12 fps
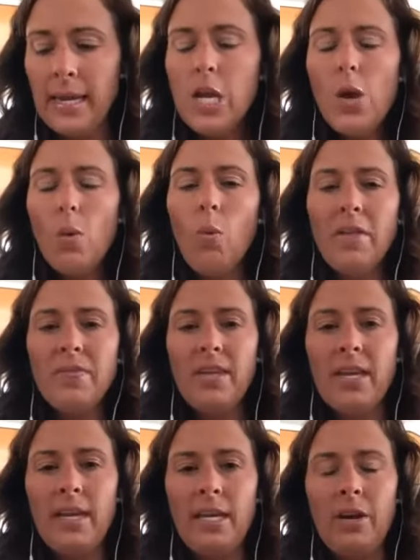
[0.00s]
one
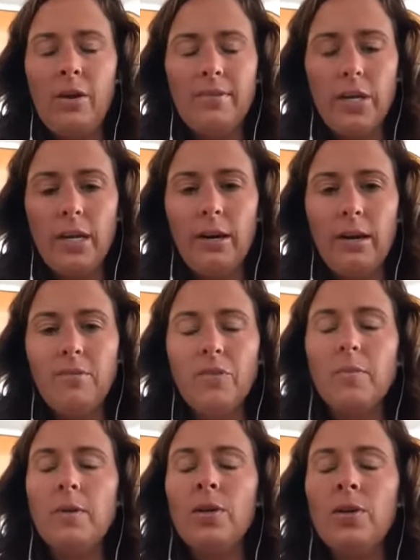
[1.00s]
thing, after hearing
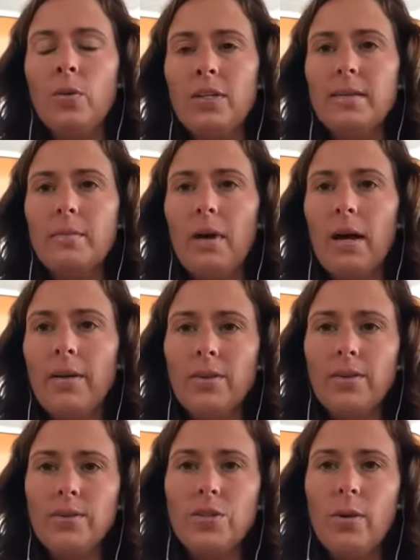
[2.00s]
from you and some
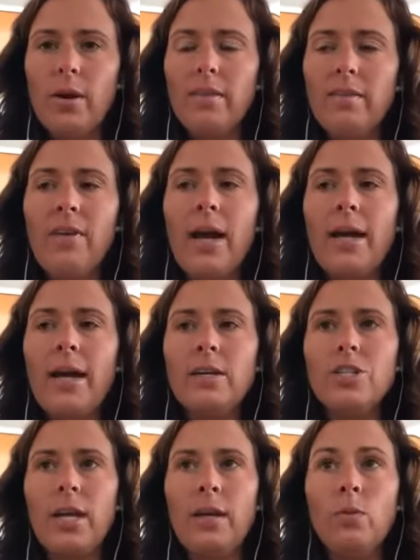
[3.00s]
others throughout the value
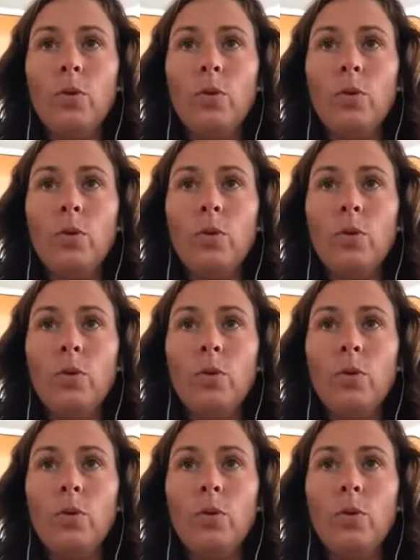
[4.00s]
chain,